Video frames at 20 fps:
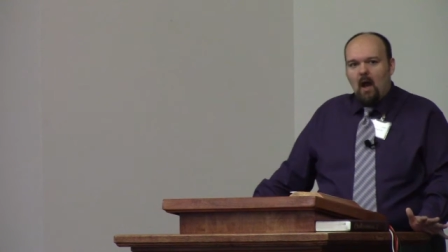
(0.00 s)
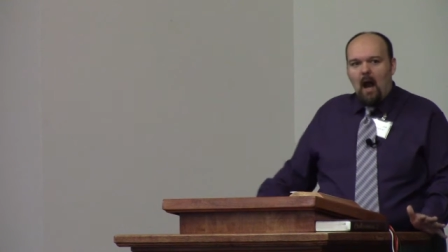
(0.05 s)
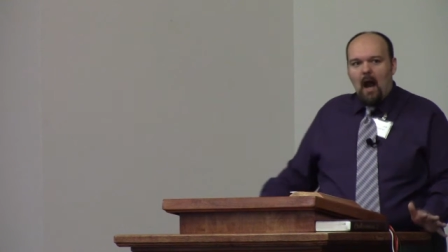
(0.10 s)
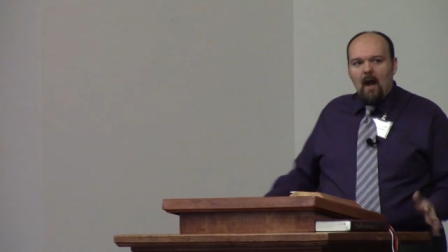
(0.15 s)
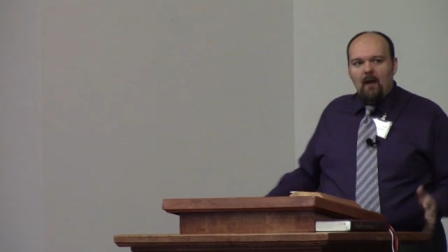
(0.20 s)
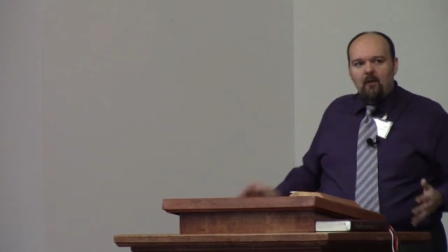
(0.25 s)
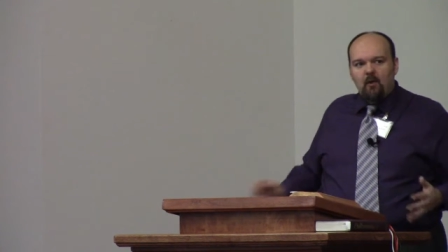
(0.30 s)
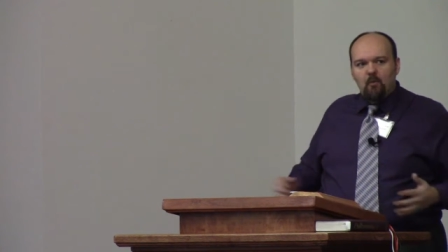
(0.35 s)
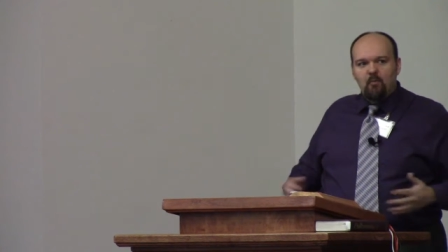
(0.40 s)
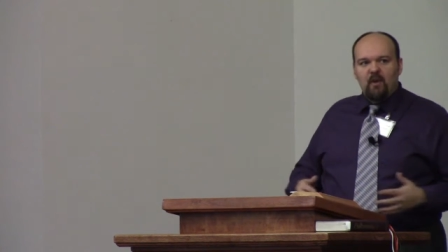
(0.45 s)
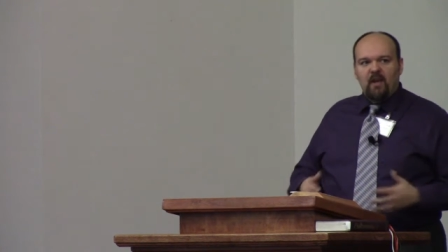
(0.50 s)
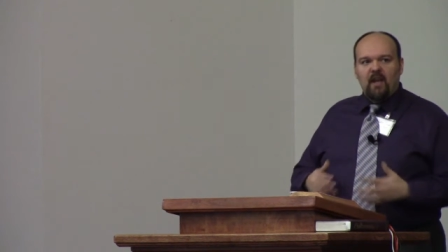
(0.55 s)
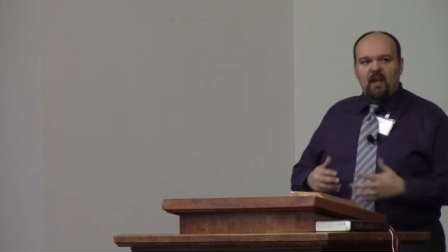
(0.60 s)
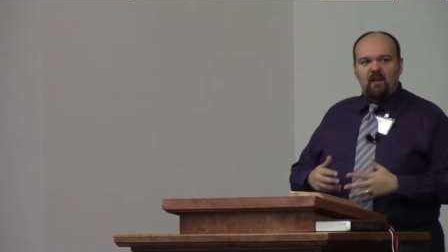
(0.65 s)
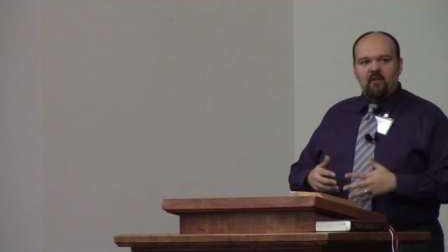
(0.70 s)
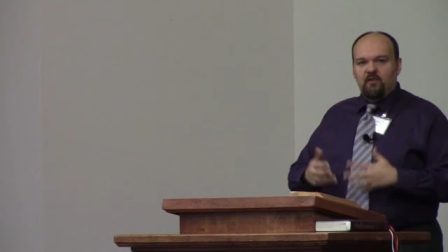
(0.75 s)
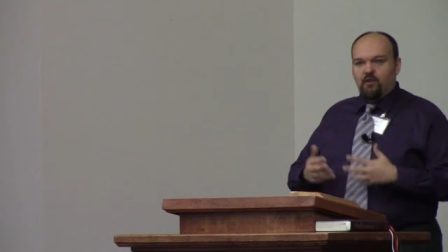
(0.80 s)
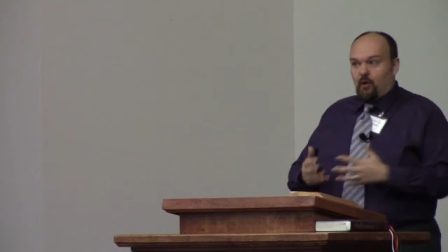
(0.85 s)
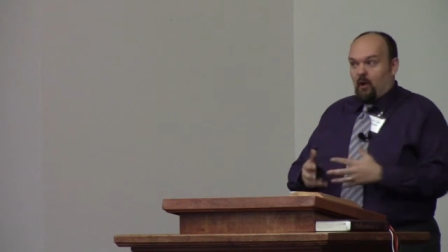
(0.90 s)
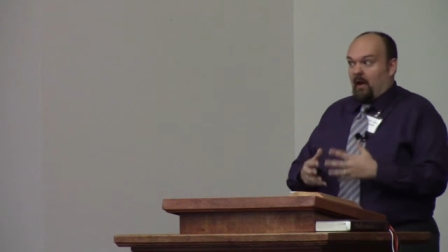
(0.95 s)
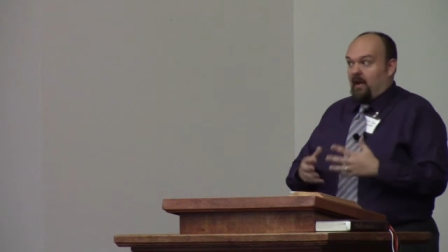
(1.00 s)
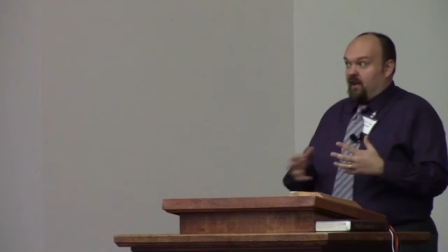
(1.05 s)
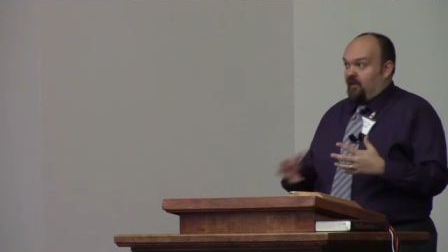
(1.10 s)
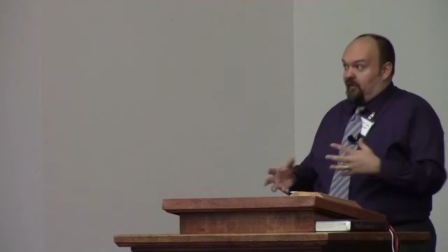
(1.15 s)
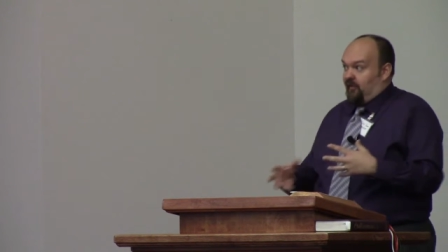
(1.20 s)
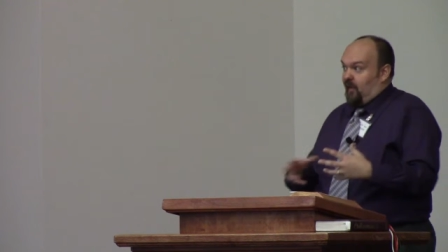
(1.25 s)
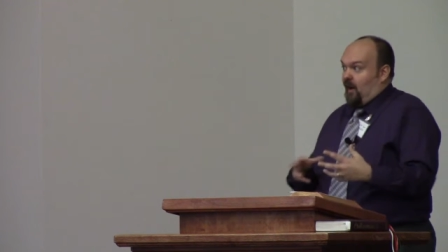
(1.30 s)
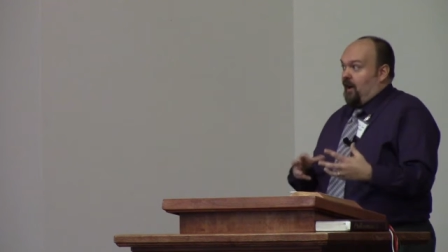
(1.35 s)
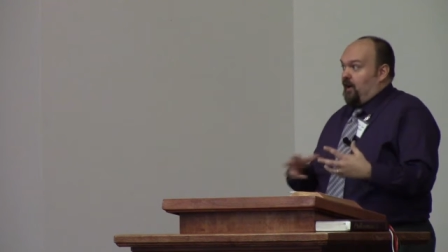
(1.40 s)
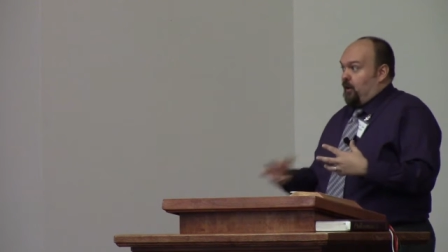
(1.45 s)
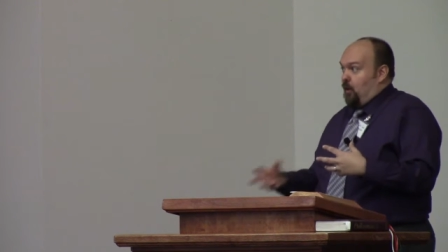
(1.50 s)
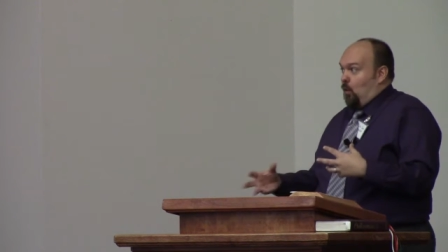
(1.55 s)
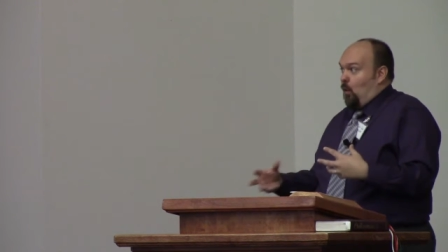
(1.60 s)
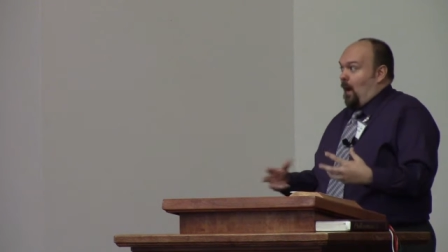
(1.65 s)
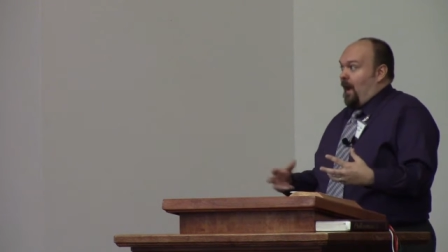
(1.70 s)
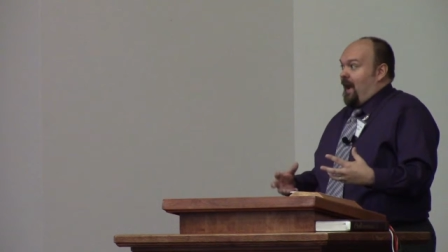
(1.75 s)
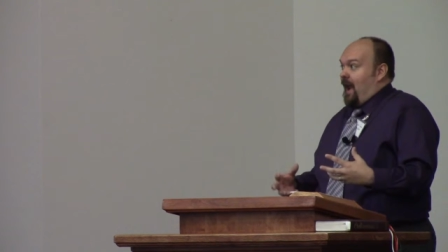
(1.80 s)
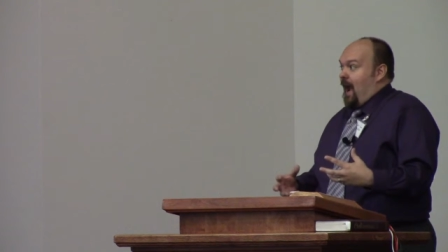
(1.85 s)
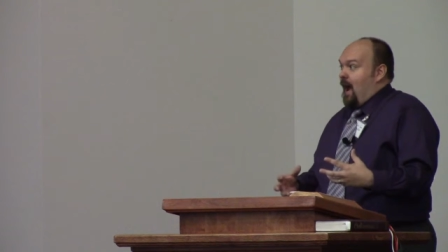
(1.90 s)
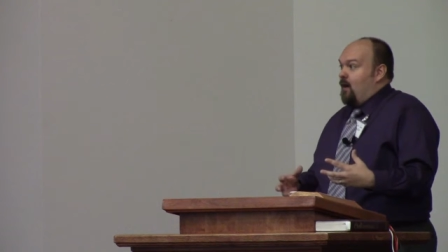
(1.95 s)
either begin trying to find a
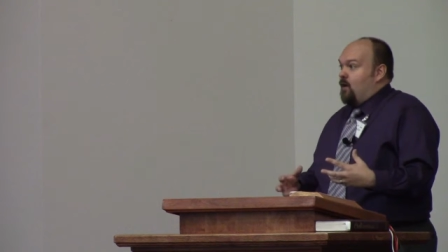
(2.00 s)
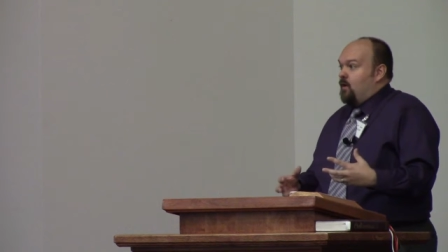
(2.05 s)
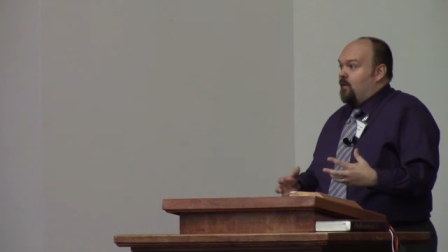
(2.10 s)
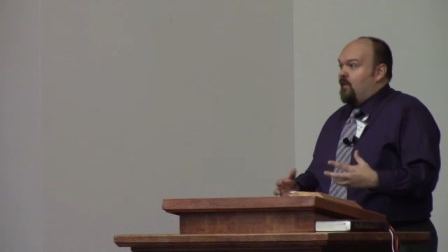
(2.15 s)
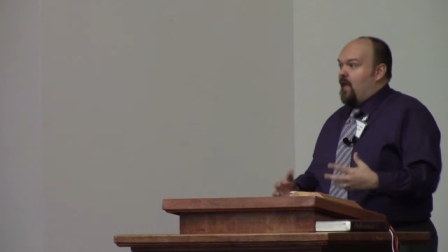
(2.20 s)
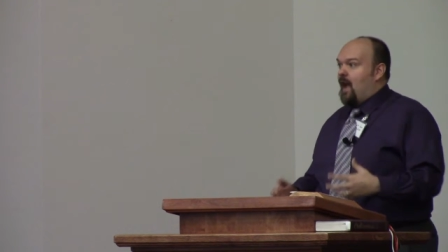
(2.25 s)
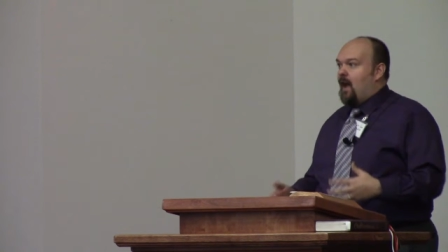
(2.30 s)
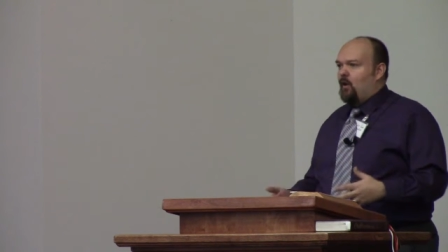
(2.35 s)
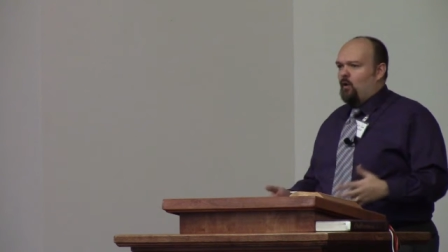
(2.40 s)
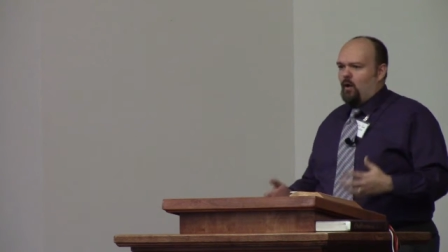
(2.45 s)
way out of that,